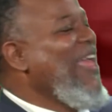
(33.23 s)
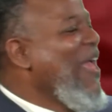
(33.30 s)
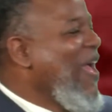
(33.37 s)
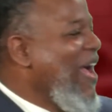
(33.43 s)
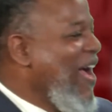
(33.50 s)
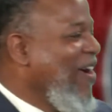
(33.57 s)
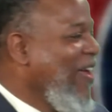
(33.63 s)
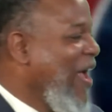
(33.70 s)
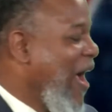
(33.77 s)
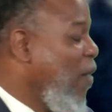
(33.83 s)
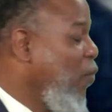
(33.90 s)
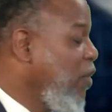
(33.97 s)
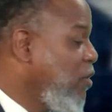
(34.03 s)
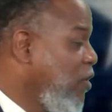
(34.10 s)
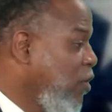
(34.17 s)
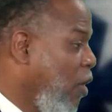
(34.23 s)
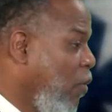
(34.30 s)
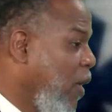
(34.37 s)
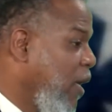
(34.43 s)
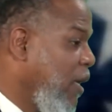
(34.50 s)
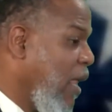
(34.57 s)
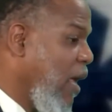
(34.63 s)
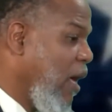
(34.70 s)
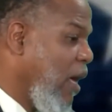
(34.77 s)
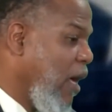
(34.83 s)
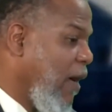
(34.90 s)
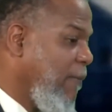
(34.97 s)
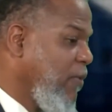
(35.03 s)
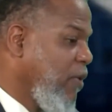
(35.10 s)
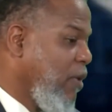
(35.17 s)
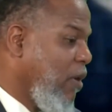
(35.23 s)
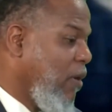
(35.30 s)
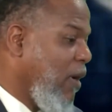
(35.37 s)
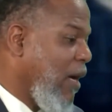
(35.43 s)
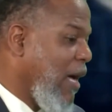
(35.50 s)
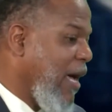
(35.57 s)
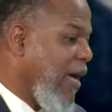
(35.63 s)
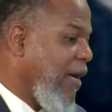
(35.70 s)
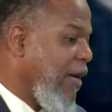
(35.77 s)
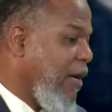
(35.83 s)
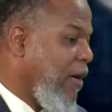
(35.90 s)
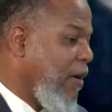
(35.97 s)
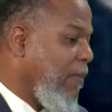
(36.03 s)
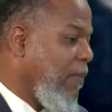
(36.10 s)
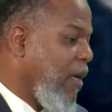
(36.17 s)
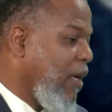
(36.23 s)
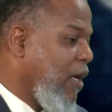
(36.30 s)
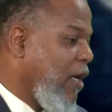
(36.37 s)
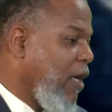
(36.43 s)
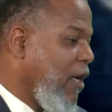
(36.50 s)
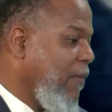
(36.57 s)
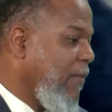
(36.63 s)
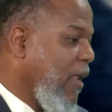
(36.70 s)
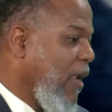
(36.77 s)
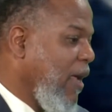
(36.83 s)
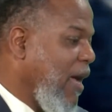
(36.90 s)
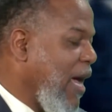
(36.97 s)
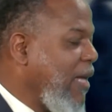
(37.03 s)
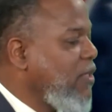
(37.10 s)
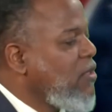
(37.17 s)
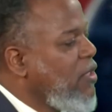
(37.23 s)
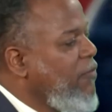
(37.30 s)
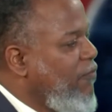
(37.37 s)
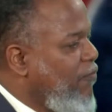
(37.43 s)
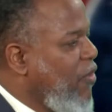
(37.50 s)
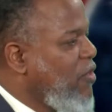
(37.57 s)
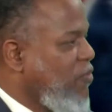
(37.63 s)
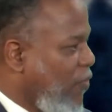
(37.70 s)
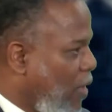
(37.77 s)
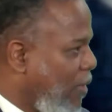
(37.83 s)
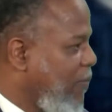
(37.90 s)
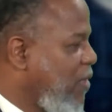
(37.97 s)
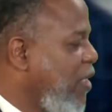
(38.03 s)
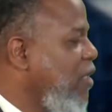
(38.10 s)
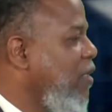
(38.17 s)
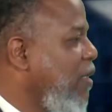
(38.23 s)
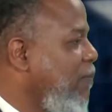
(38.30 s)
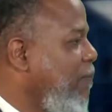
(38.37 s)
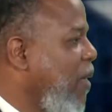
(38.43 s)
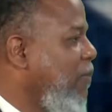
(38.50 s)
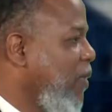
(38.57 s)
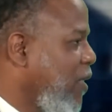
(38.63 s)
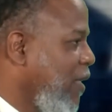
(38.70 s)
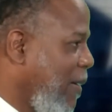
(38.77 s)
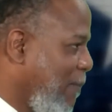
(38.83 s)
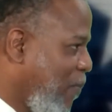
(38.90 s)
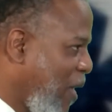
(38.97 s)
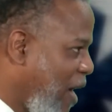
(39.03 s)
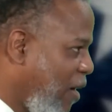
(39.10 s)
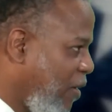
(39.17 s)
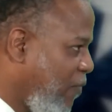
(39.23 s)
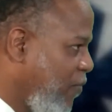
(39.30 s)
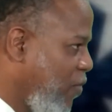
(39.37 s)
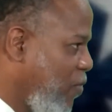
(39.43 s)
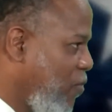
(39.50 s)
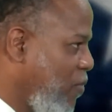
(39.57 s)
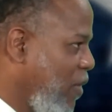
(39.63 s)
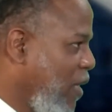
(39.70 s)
I wish, you know what, I am, honestly, first of all, let me tell you publicly, I'm proud of you